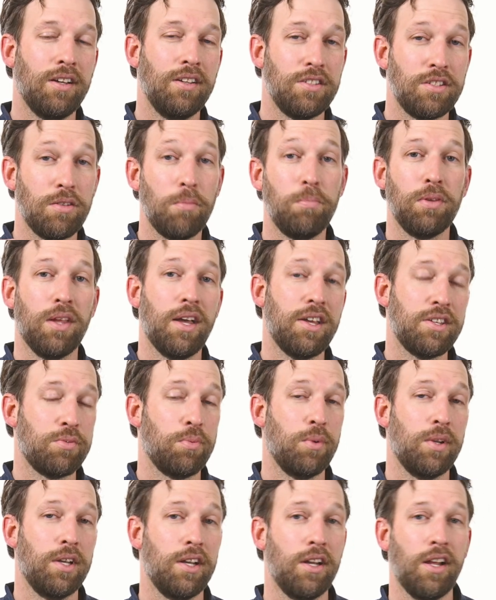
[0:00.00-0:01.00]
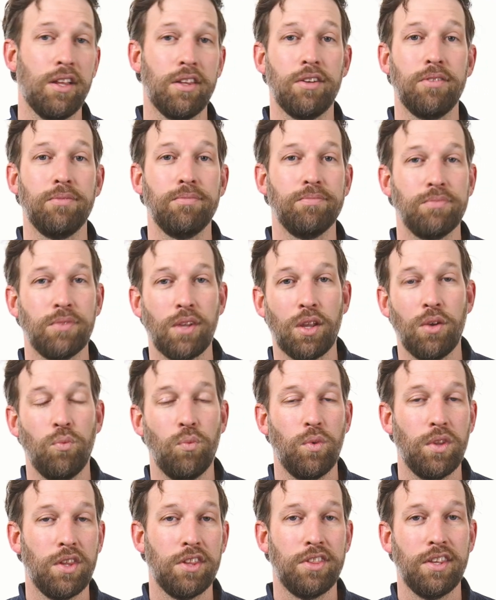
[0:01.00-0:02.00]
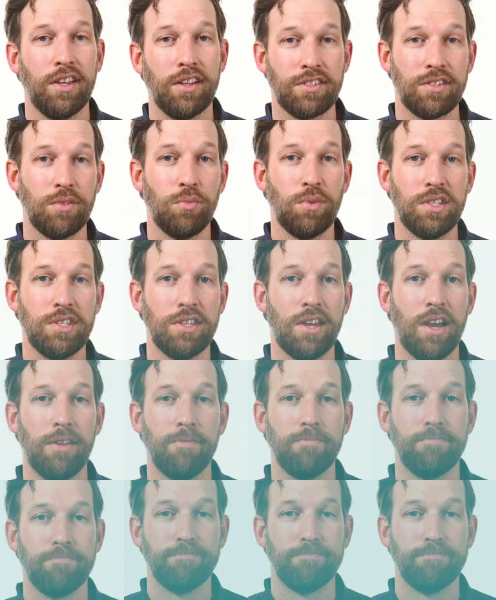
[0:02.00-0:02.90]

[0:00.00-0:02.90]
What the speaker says: to bless one another with the things that we say.